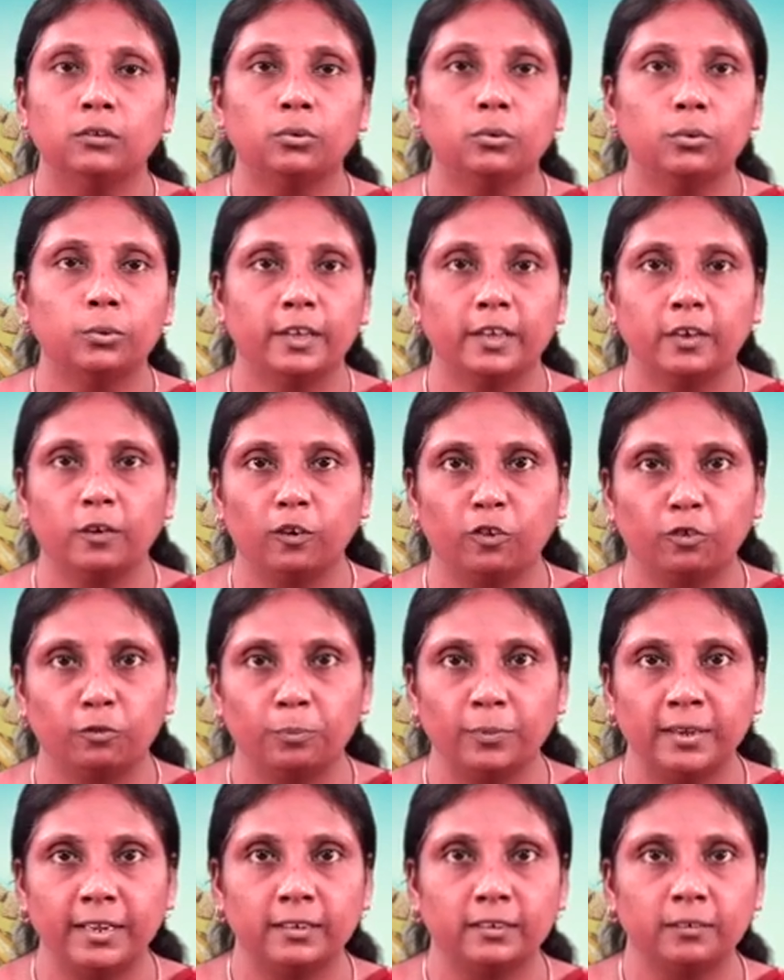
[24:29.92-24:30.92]
the cooking
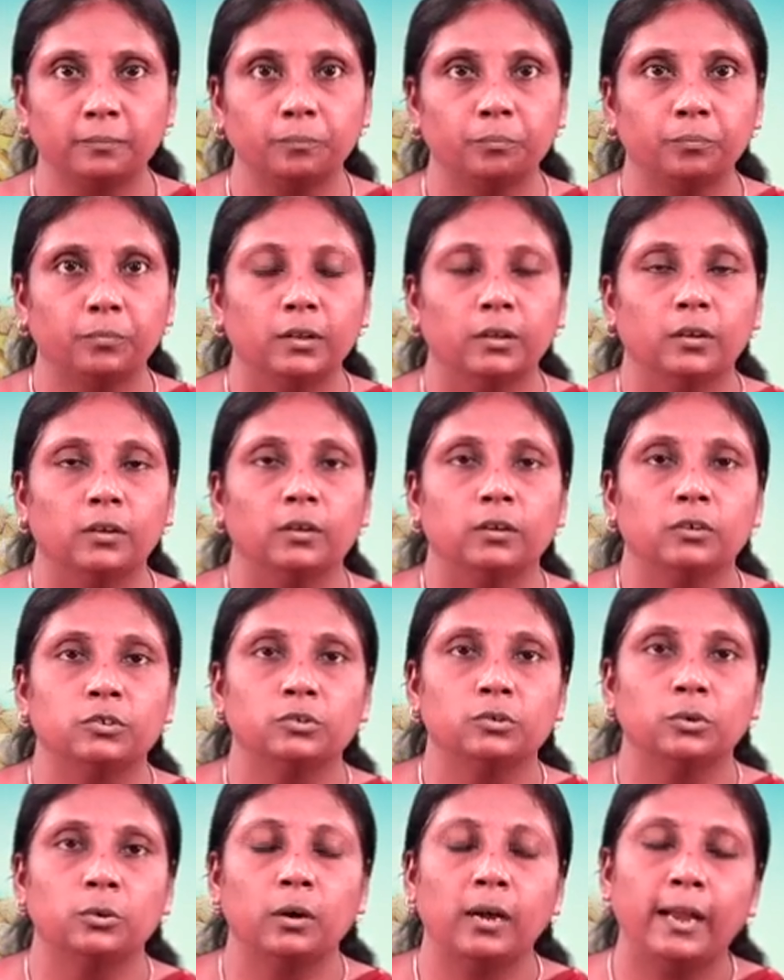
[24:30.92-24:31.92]
of meat
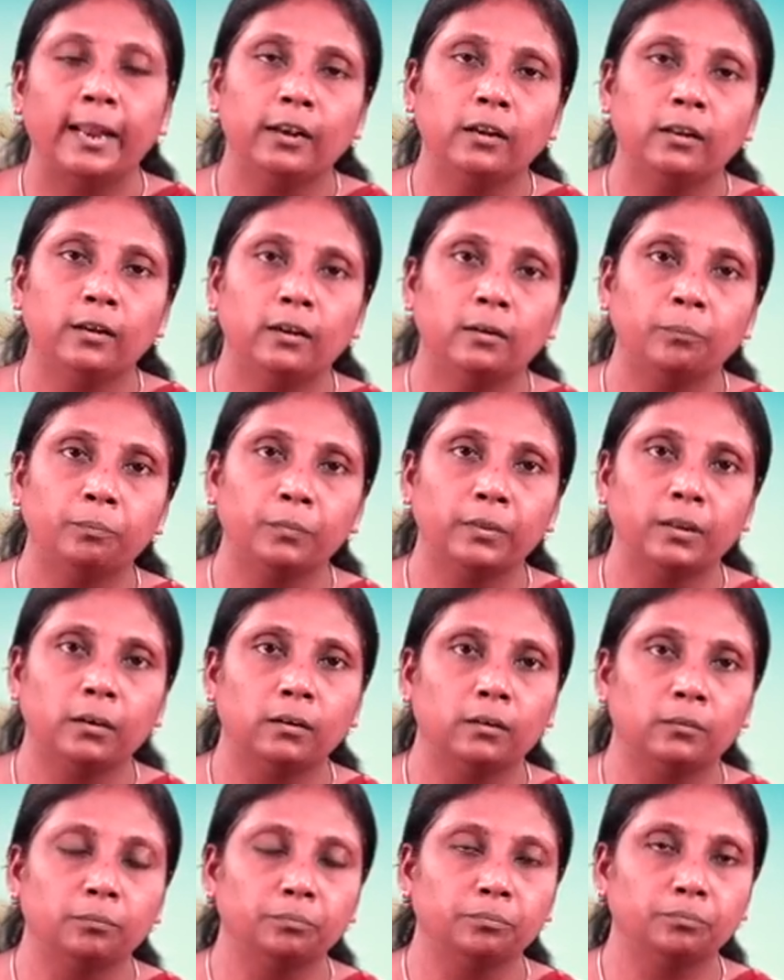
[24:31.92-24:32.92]
so and um,
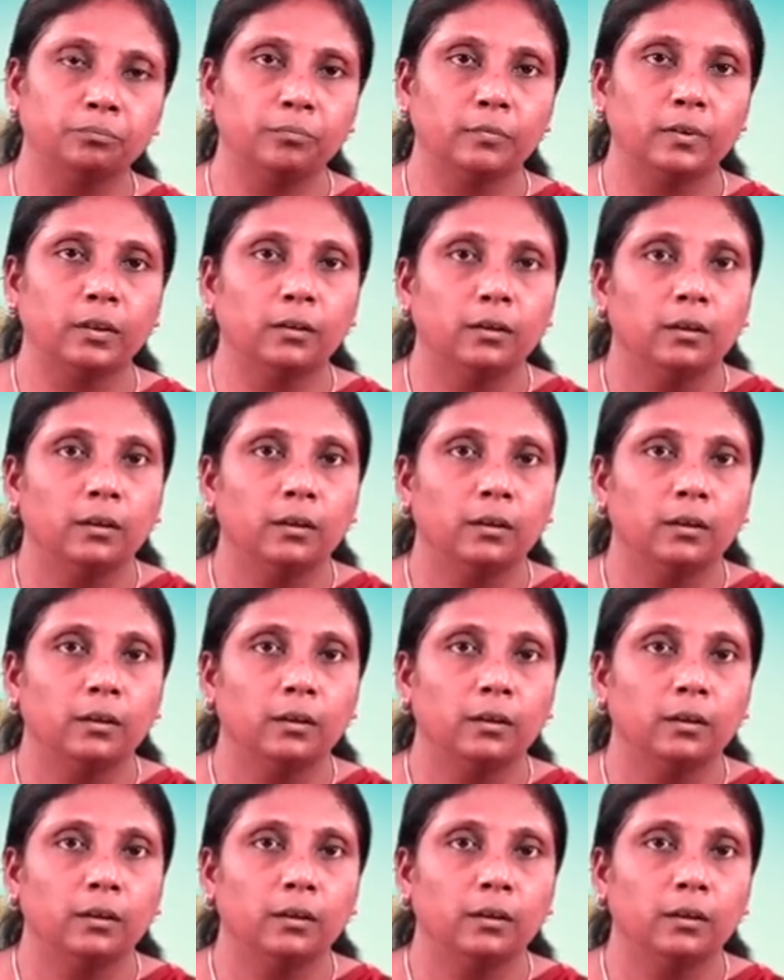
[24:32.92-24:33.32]
um,